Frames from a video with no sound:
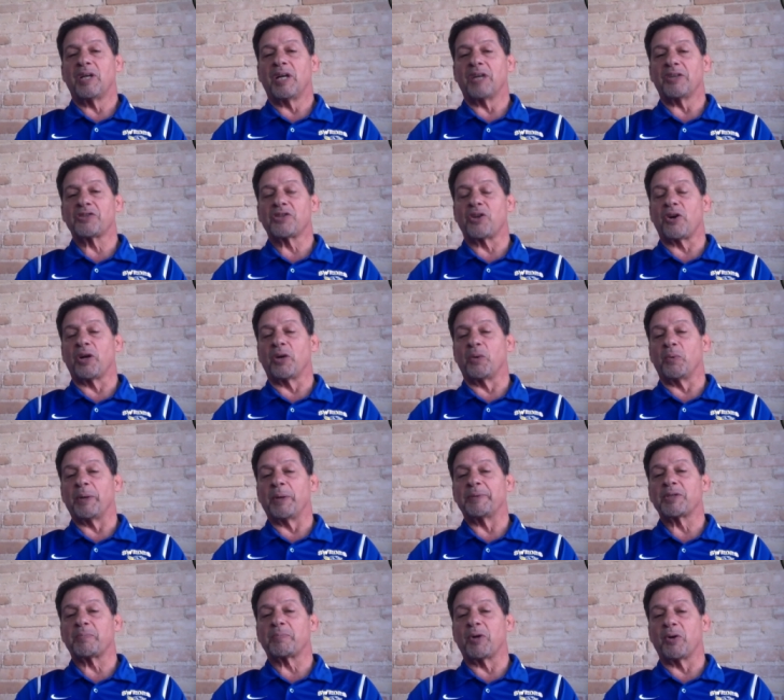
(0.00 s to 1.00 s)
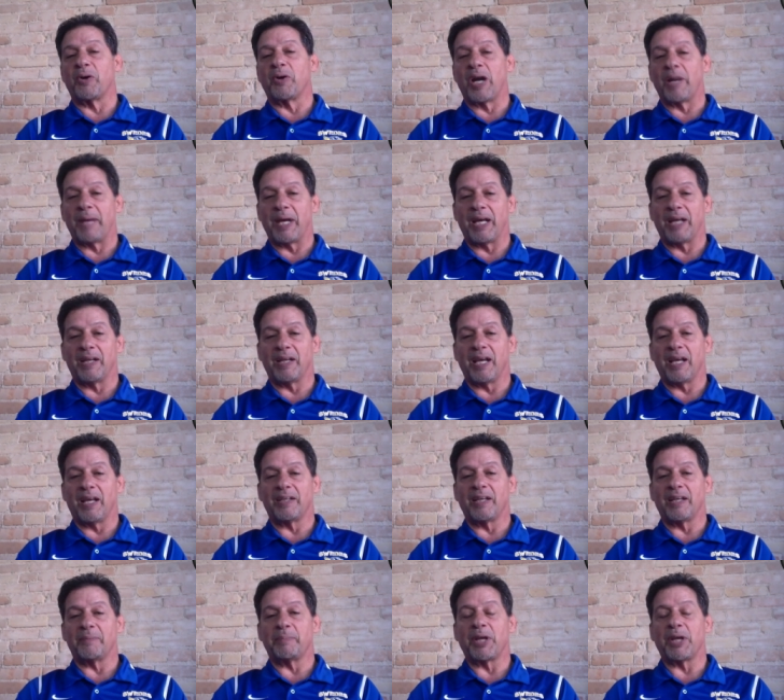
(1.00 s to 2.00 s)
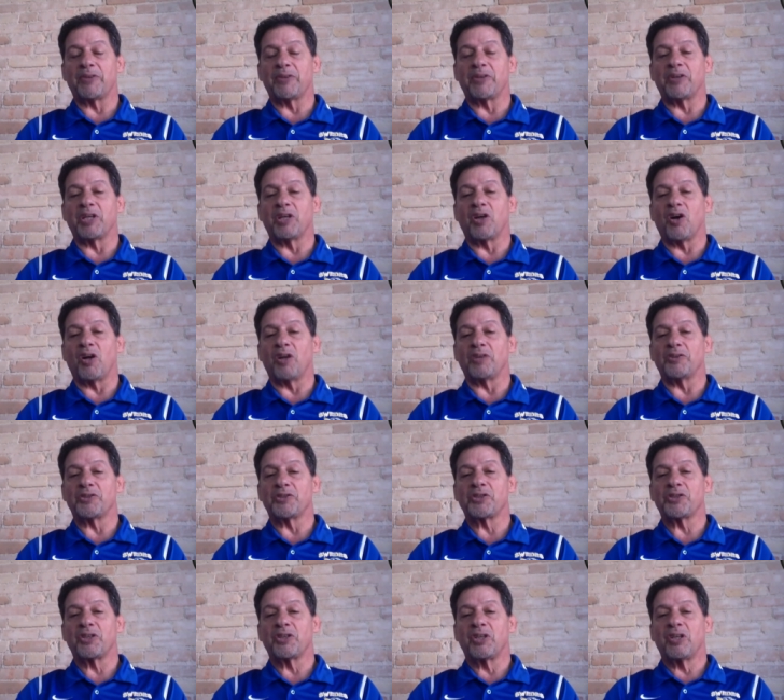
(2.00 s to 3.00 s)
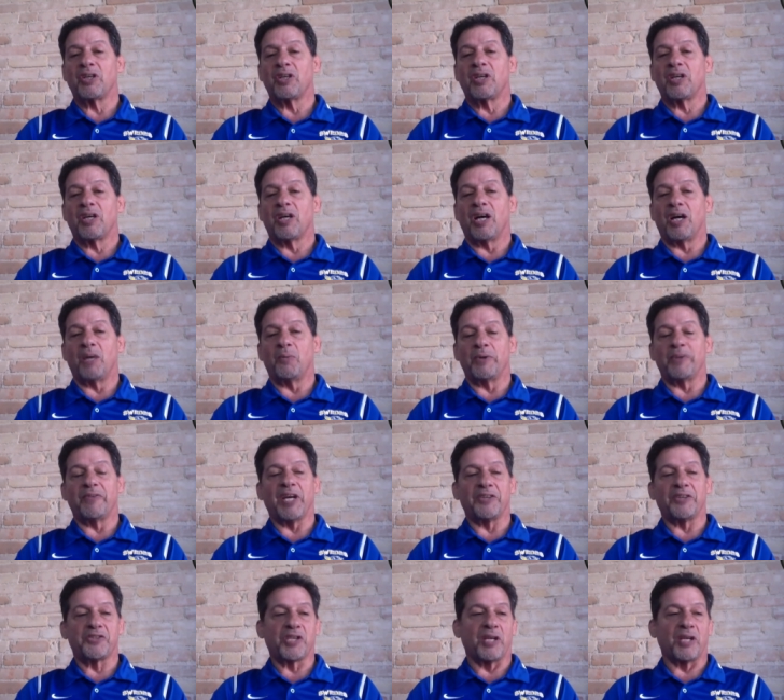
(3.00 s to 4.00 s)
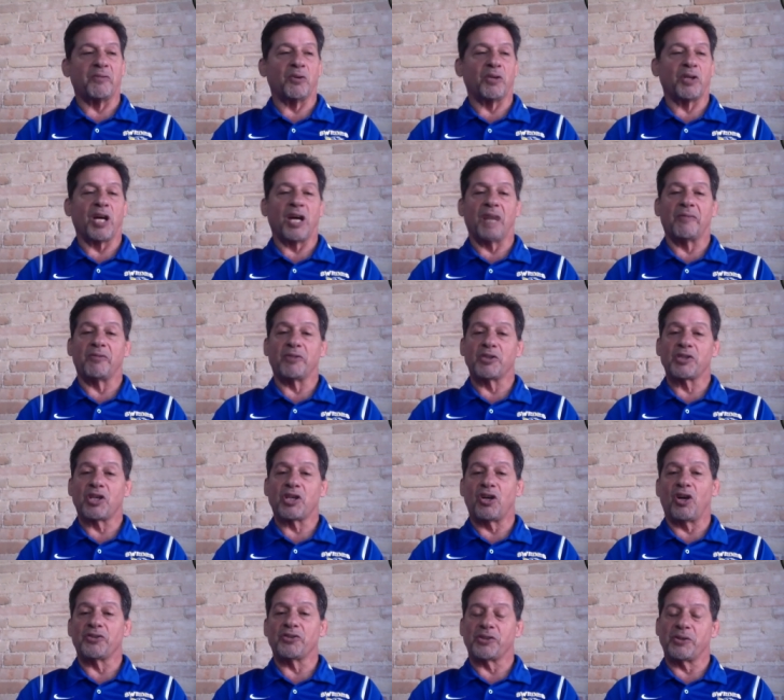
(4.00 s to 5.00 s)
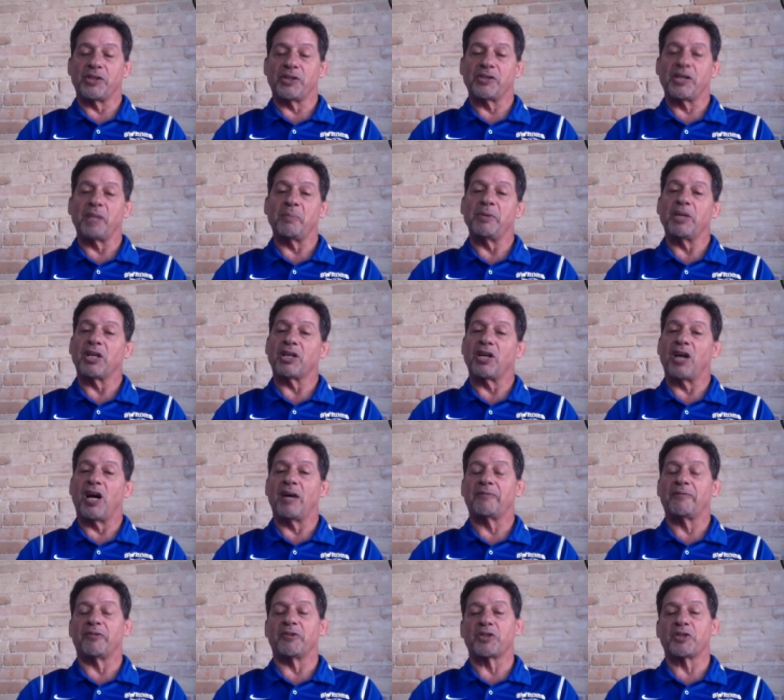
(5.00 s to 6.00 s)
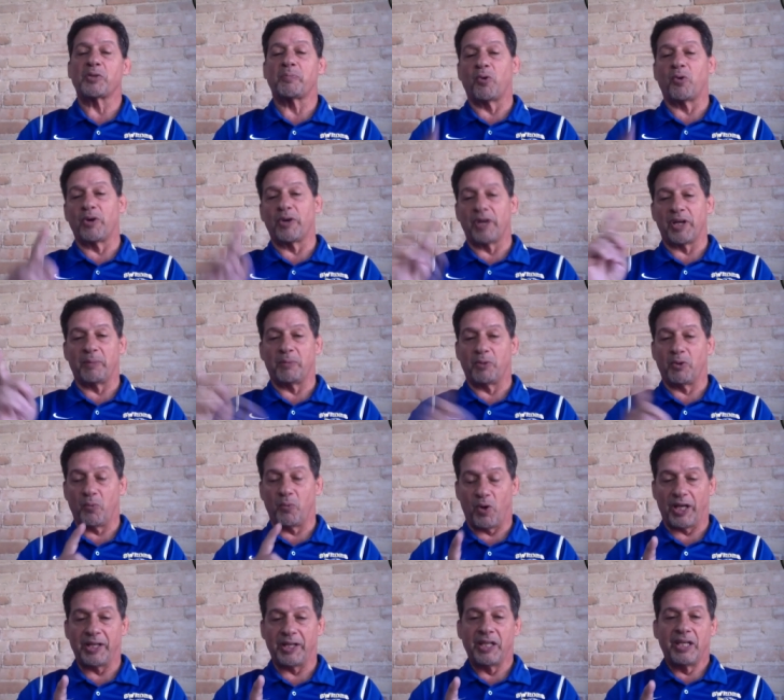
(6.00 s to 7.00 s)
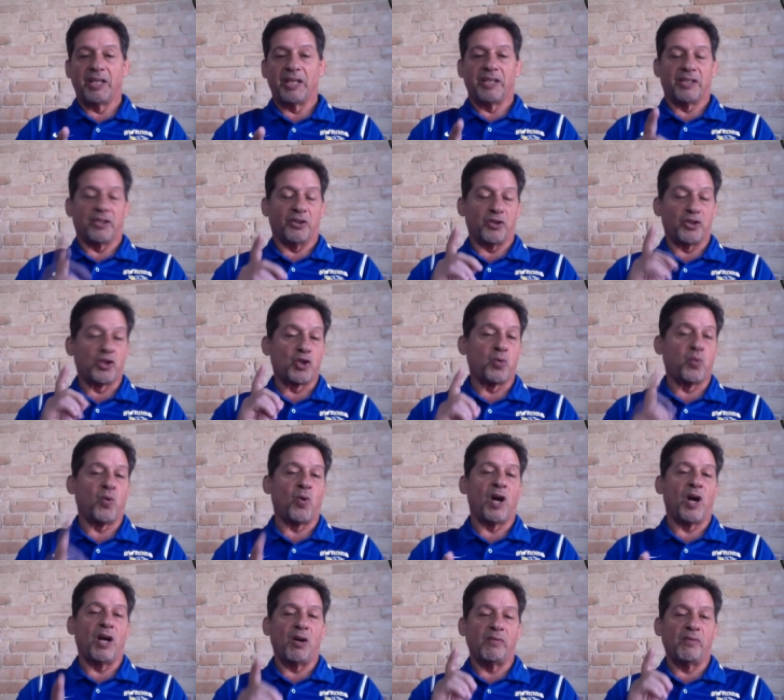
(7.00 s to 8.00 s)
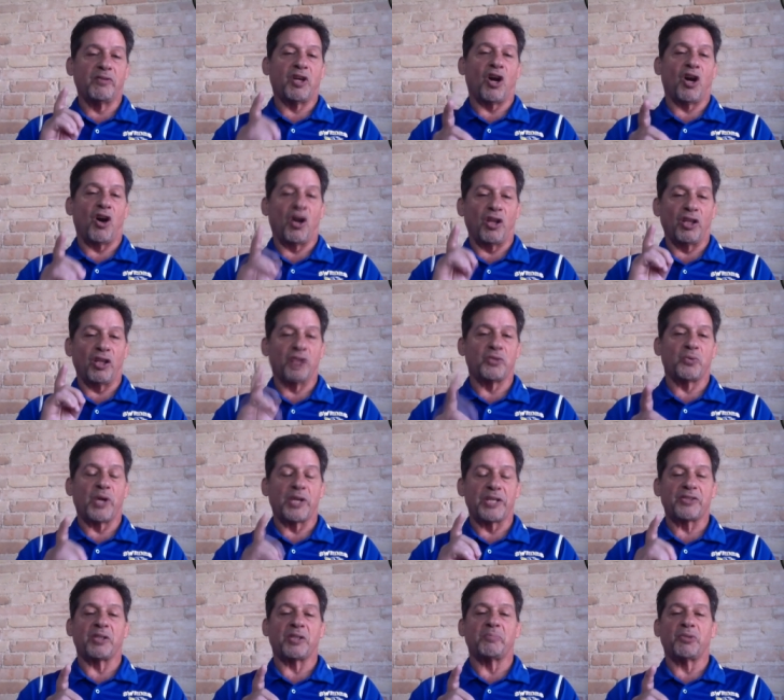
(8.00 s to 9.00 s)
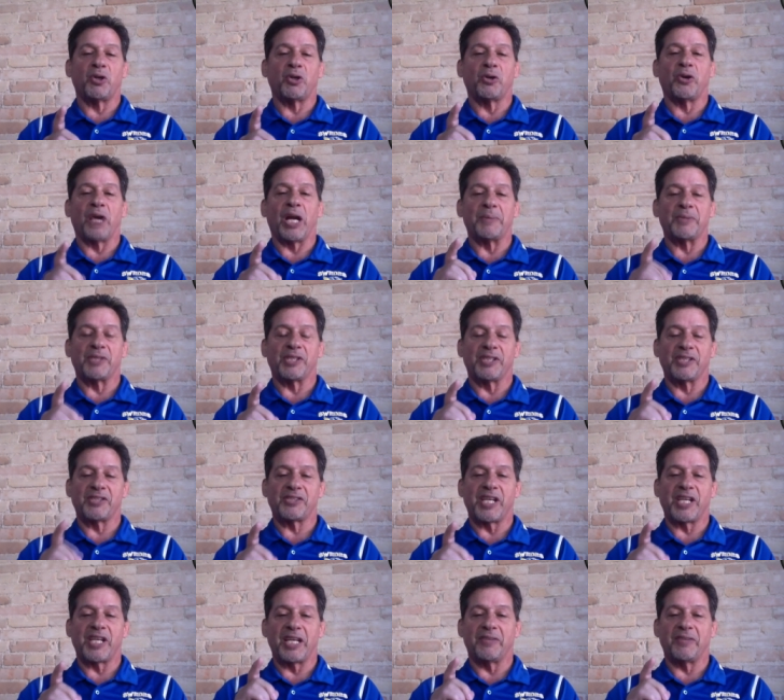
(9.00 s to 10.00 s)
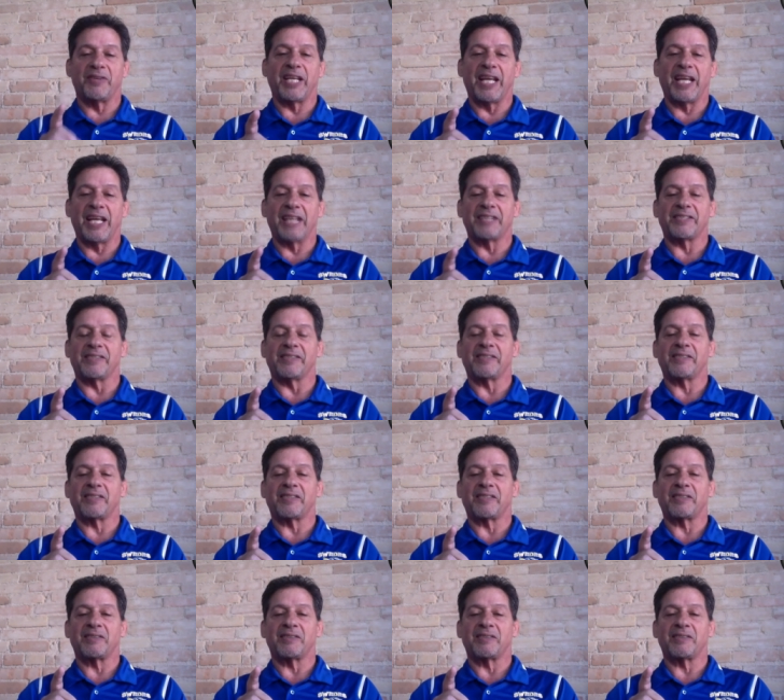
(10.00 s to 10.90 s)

uh, started a women's program at, at, at Bethany College. Uh, we've had several conference calls. It's going to be a conference sport, number one. There's 12 college wrestling programs in the state of Kansas.